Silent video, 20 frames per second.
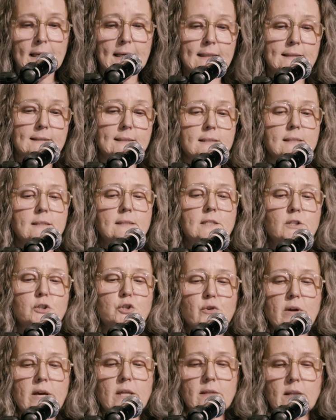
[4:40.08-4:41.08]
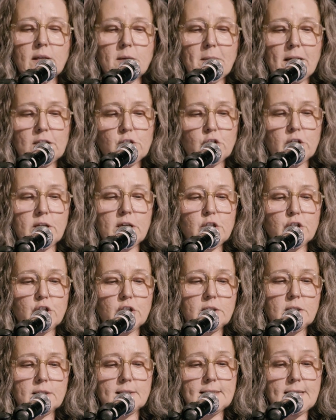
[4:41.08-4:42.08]
It doesn't strain the
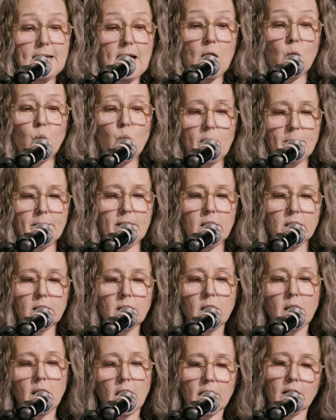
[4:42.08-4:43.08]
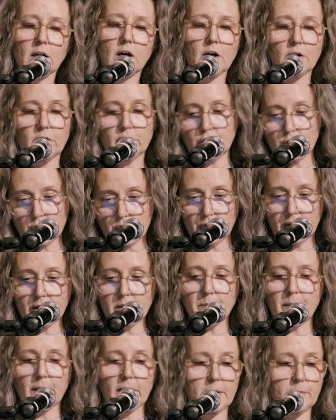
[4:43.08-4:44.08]
imagination to see how women, encouraged to read
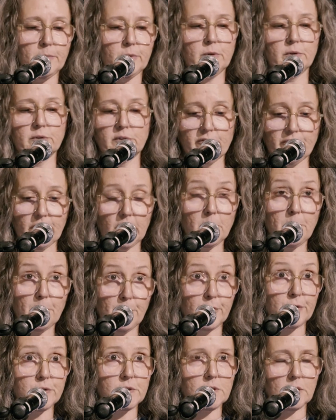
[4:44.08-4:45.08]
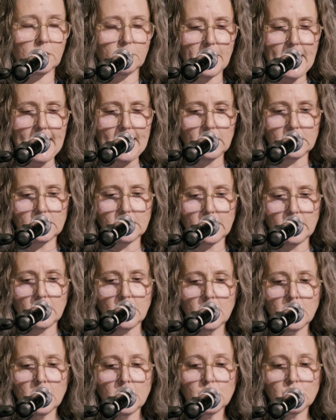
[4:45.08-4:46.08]
the Bible and develop personal
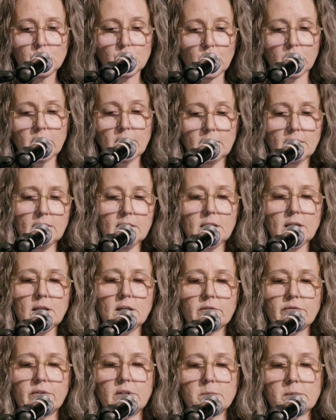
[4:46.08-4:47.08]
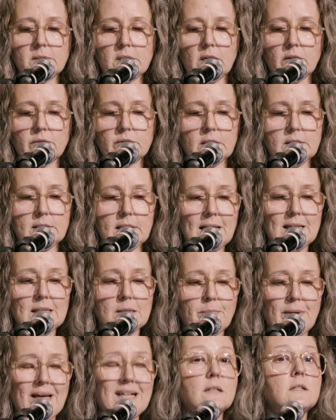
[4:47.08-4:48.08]
piety, started thinking of themselves as
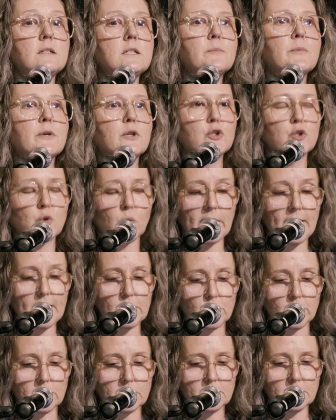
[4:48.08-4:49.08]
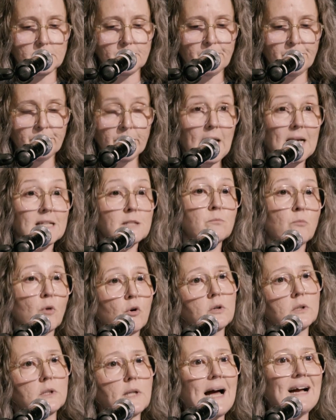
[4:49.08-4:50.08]
independent spiritual agents, as
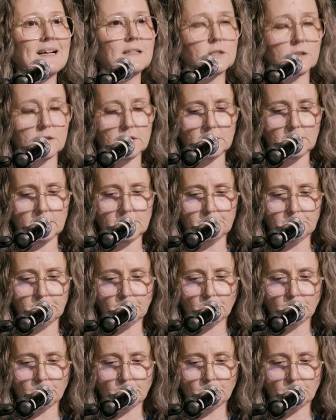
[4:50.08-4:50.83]
moral actors.